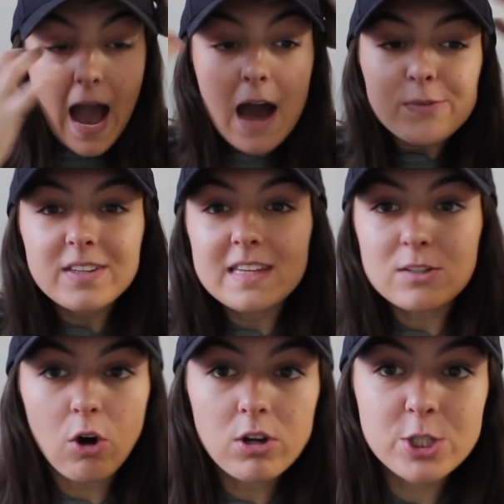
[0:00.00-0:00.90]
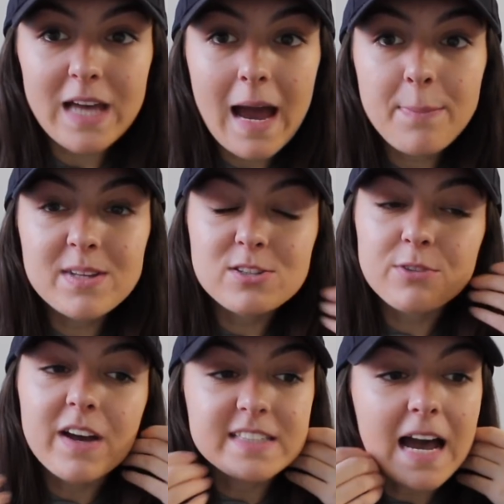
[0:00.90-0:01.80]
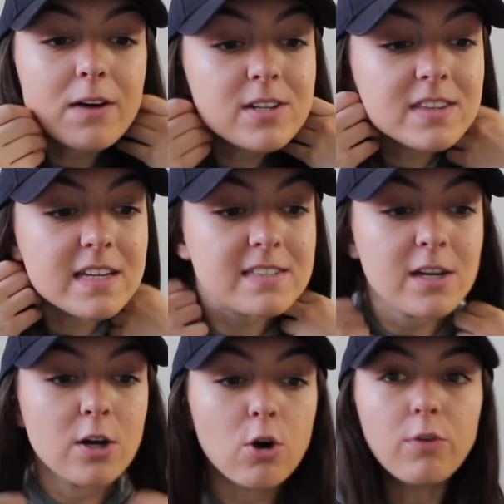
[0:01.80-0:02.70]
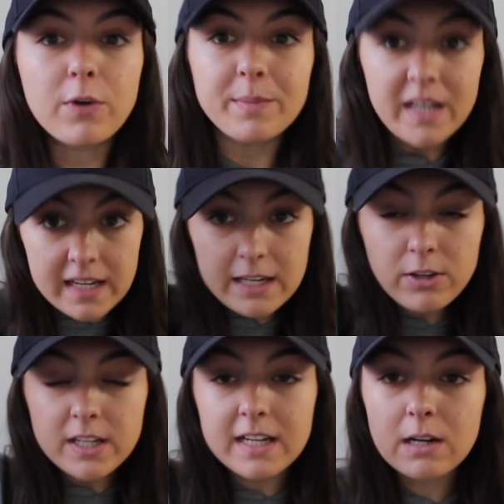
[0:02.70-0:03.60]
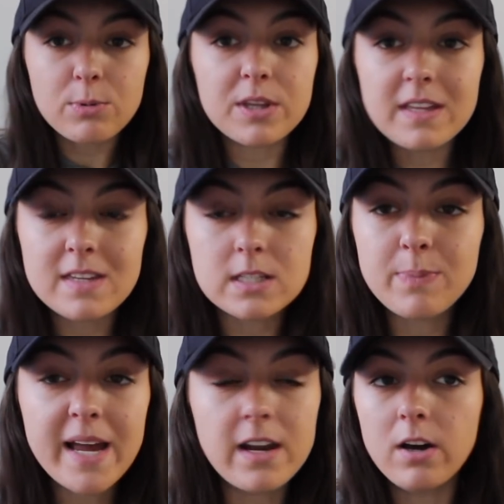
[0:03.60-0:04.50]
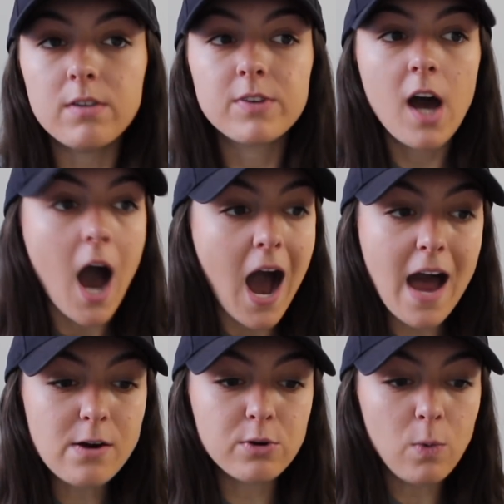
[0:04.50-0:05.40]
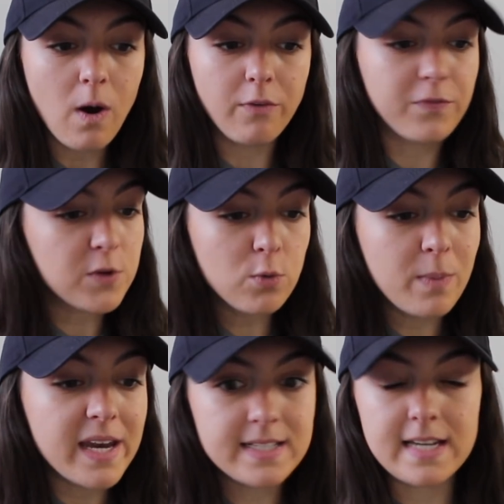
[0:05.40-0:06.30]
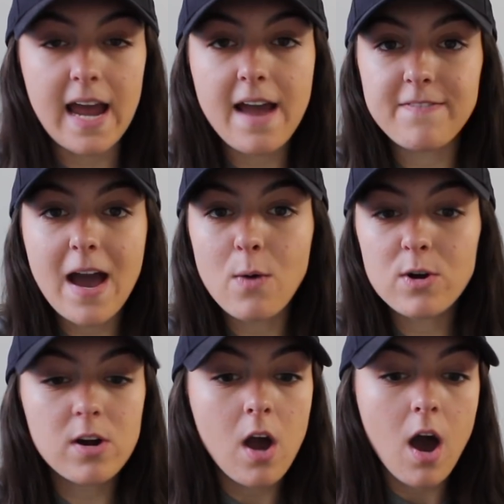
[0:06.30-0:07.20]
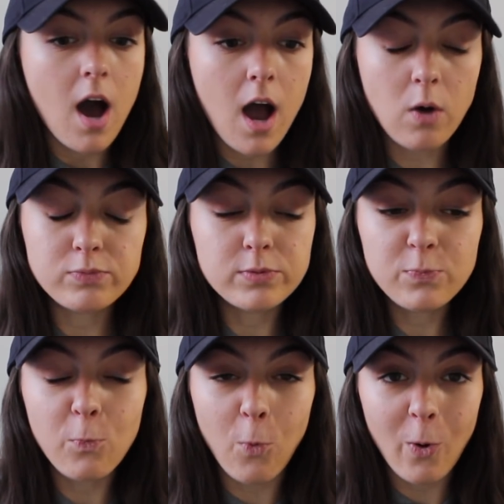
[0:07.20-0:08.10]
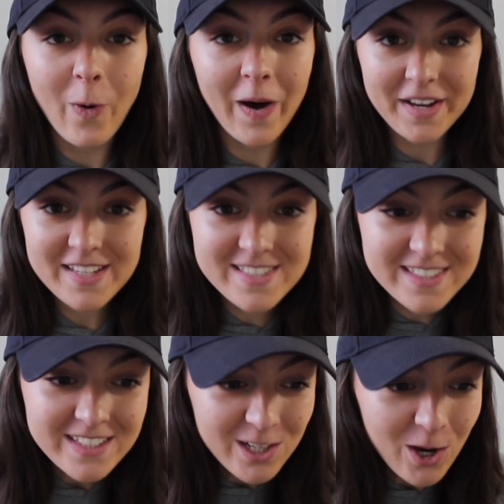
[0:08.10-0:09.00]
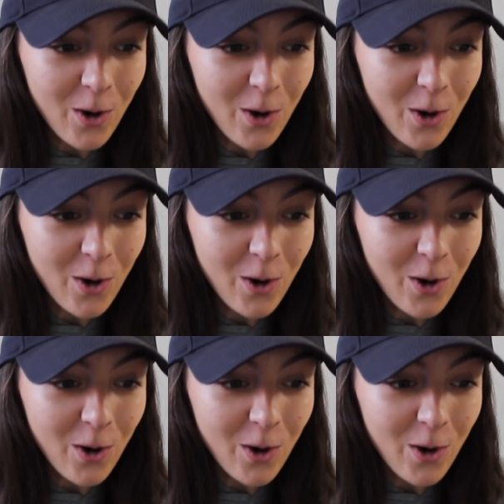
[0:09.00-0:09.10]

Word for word: How did this all just happen so fast? How did this go from here to here within the span of, I don't know, a few minutes, a half hour? What?